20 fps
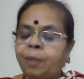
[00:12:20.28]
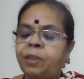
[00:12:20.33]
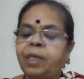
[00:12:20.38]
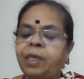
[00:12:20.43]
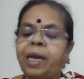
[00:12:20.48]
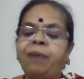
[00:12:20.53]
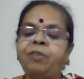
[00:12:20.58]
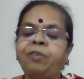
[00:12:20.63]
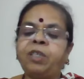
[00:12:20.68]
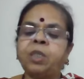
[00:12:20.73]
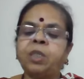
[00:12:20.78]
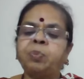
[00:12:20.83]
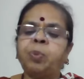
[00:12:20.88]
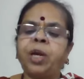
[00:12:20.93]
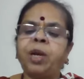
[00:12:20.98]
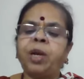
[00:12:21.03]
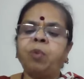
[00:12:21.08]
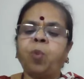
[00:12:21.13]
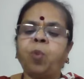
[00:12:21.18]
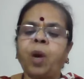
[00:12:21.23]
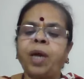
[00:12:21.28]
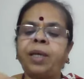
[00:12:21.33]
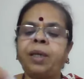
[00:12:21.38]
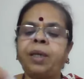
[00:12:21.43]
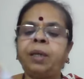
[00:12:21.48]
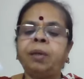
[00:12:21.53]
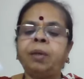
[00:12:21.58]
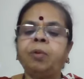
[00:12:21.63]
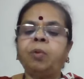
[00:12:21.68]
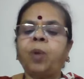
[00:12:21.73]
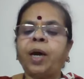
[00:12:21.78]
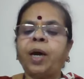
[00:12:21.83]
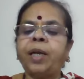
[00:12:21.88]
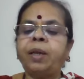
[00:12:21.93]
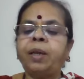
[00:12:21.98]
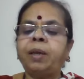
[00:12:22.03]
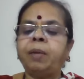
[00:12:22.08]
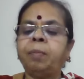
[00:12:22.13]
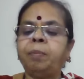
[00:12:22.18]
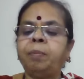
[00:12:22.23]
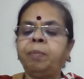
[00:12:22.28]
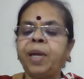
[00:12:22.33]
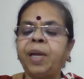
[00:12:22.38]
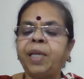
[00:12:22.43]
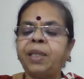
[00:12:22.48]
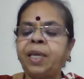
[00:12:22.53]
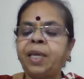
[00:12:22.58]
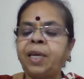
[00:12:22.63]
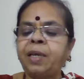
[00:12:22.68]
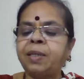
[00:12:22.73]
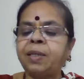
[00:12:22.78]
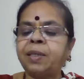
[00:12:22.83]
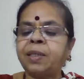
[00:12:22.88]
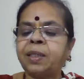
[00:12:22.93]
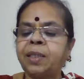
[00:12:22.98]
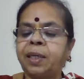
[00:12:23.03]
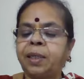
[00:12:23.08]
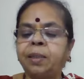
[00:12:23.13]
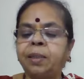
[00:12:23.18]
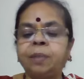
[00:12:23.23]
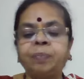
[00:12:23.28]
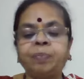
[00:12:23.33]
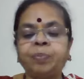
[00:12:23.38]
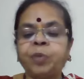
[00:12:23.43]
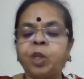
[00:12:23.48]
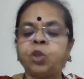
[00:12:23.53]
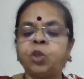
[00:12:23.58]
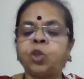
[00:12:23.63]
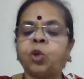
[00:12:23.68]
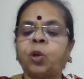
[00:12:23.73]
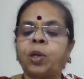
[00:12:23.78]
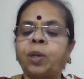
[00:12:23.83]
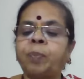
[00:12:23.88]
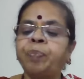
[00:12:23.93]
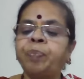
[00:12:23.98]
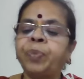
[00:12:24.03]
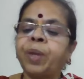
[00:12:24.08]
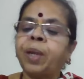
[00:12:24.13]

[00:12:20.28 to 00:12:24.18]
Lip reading: See, I'm just putting one methi seed. That's all.